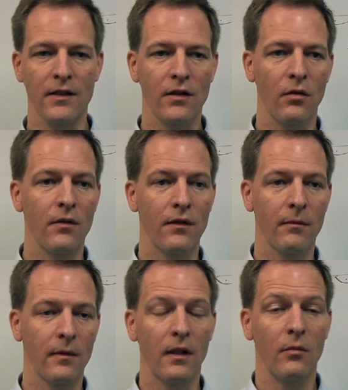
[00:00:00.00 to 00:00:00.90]
So
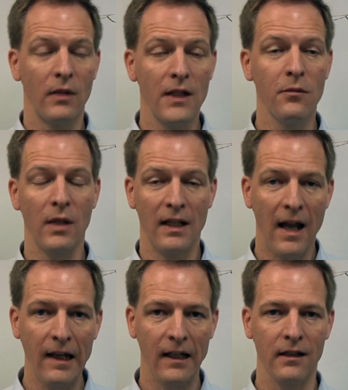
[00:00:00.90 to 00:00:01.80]
even
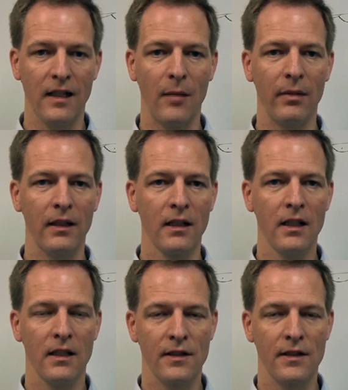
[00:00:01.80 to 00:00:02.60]
mechanical coupling